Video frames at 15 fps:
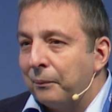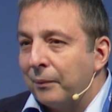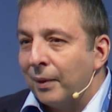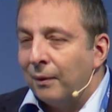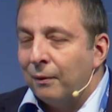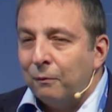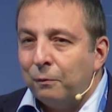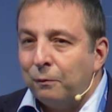
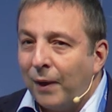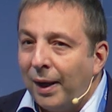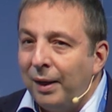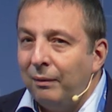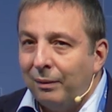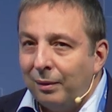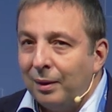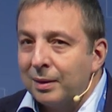fine
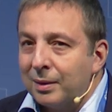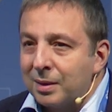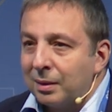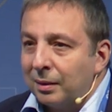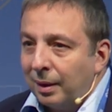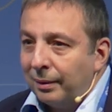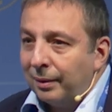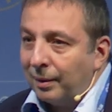things
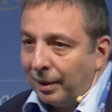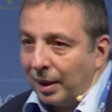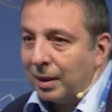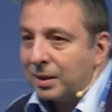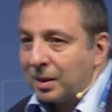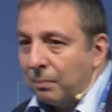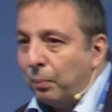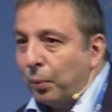that is
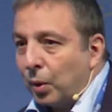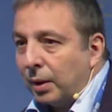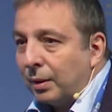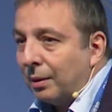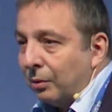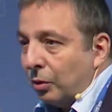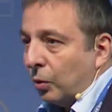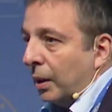
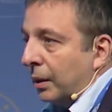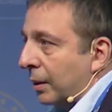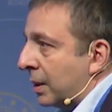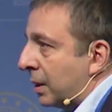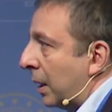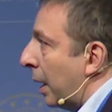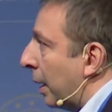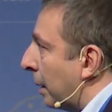important to
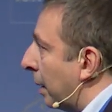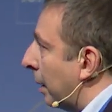understand.